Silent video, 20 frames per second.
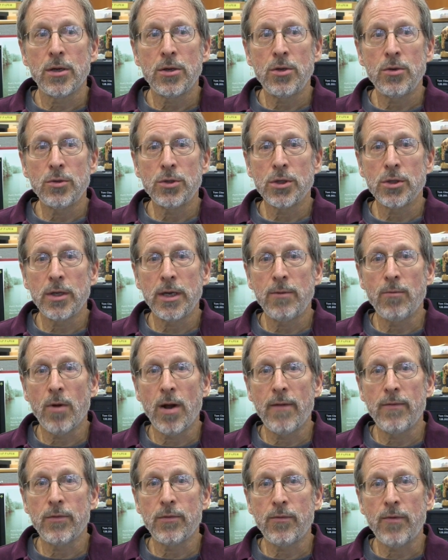usually
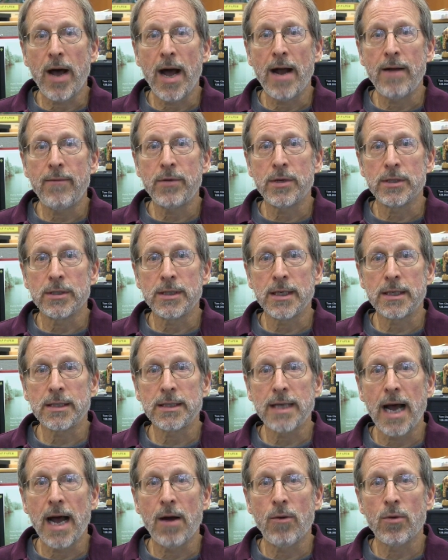runs 5 to 6
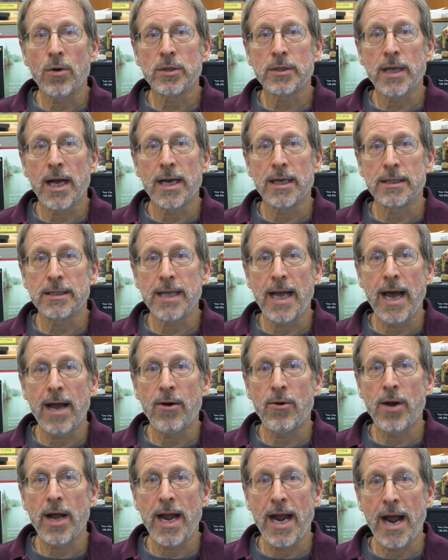hours on a
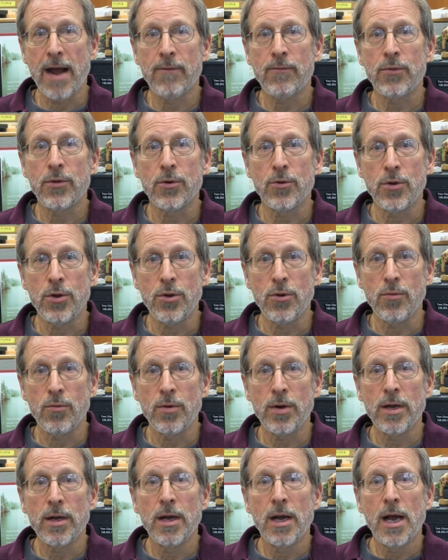Saturday afternoon.